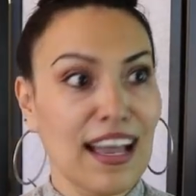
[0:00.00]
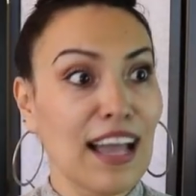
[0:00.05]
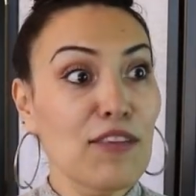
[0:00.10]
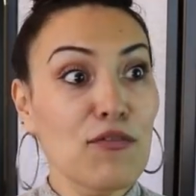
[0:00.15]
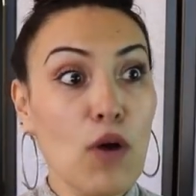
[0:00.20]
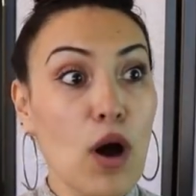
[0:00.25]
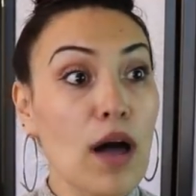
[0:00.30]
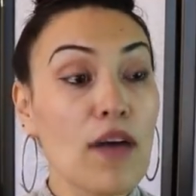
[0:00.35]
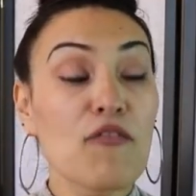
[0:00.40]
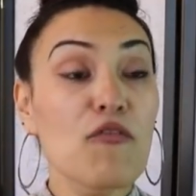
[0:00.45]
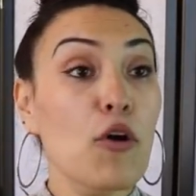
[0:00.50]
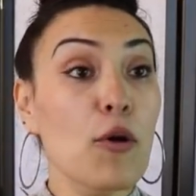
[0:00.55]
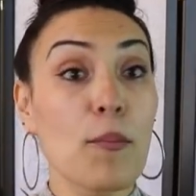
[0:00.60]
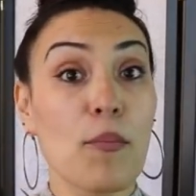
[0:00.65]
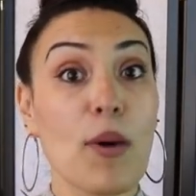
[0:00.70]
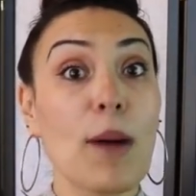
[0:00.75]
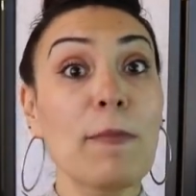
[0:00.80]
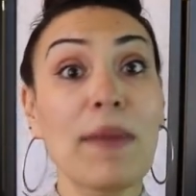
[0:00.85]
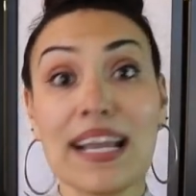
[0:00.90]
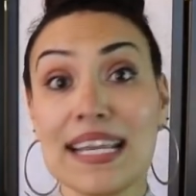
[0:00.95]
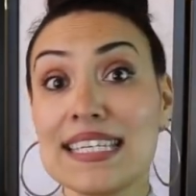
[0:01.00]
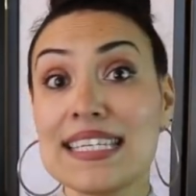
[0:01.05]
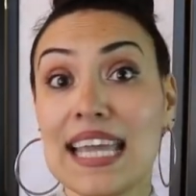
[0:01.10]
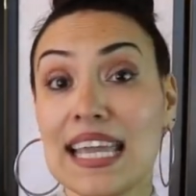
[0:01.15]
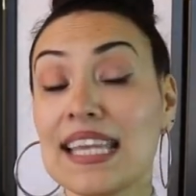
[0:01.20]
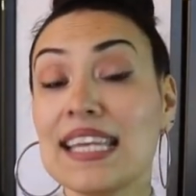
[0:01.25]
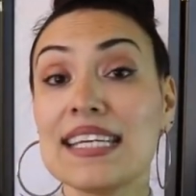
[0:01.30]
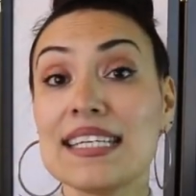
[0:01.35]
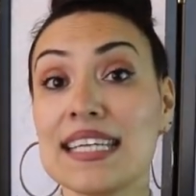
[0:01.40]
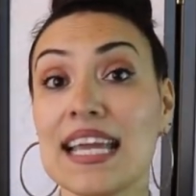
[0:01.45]
I, for my
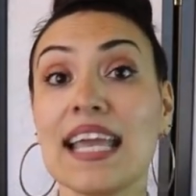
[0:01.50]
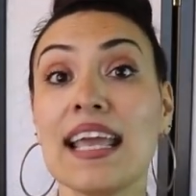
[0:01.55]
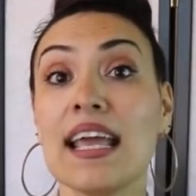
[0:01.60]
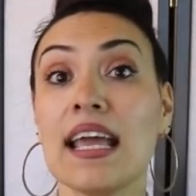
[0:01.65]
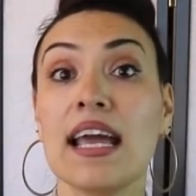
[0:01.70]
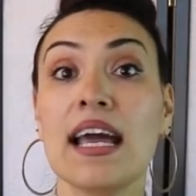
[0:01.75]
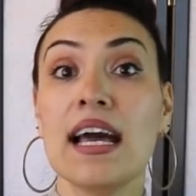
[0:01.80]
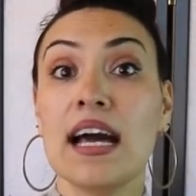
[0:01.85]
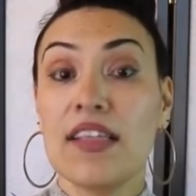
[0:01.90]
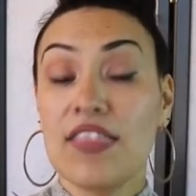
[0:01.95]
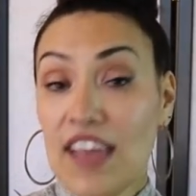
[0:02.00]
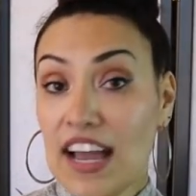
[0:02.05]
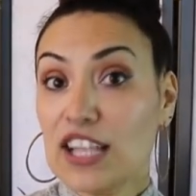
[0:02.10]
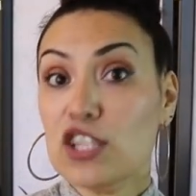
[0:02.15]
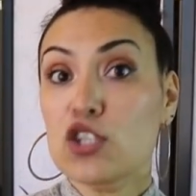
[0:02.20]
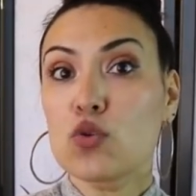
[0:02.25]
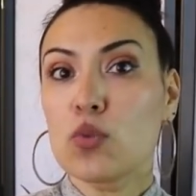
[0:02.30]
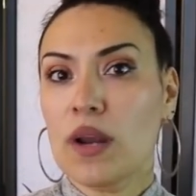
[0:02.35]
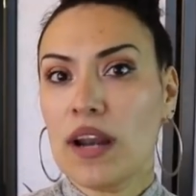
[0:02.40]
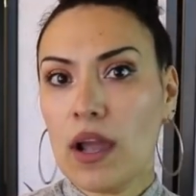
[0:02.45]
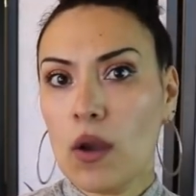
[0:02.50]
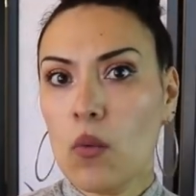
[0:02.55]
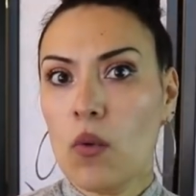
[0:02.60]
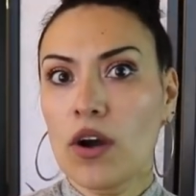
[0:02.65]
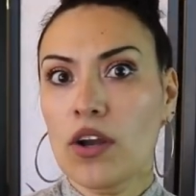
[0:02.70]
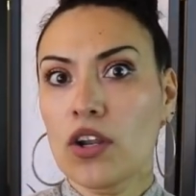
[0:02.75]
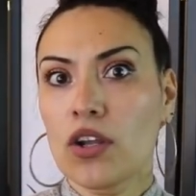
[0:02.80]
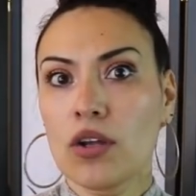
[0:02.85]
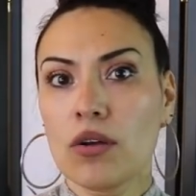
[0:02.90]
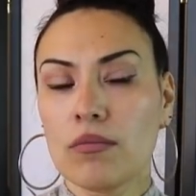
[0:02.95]
day-to-day, that's what I
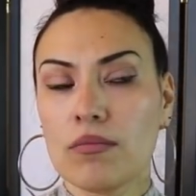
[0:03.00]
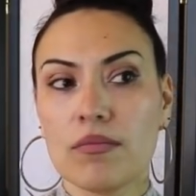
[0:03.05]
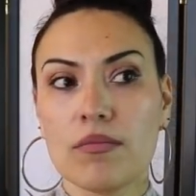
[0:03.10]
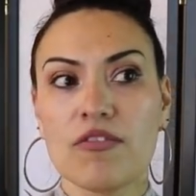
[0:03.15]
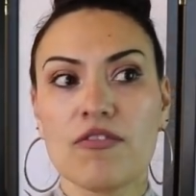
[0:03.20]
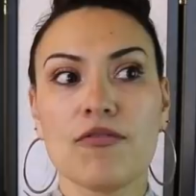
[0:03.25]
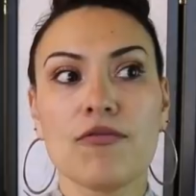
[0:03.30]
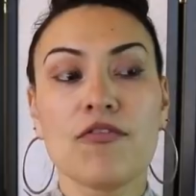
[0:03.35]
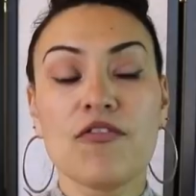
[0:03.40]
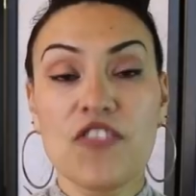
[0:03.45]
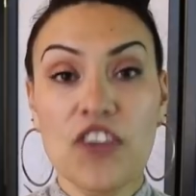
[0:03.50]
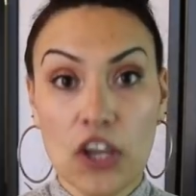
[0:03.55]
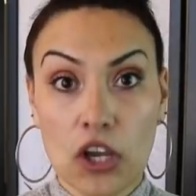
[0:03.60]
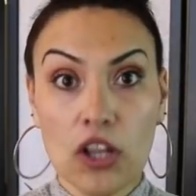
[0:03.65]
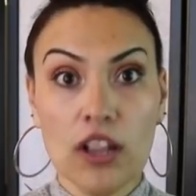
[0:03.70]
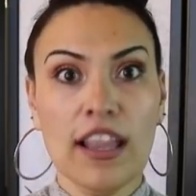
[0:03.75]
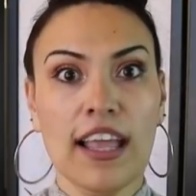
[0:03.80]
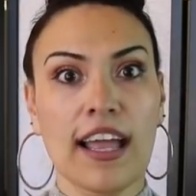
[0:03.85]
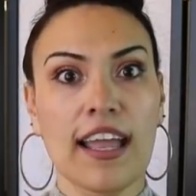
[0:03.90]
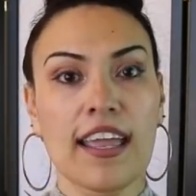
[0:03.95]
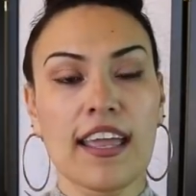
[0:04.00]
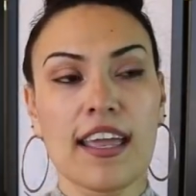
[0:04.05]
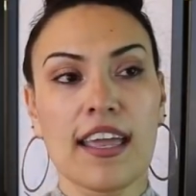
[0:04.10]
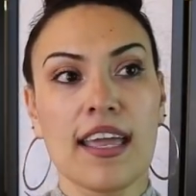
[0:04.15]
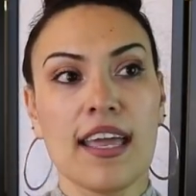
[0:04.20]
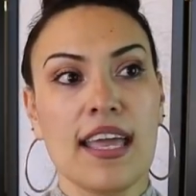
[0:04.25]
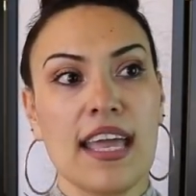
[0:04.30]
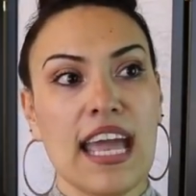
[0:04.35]
want to feel like.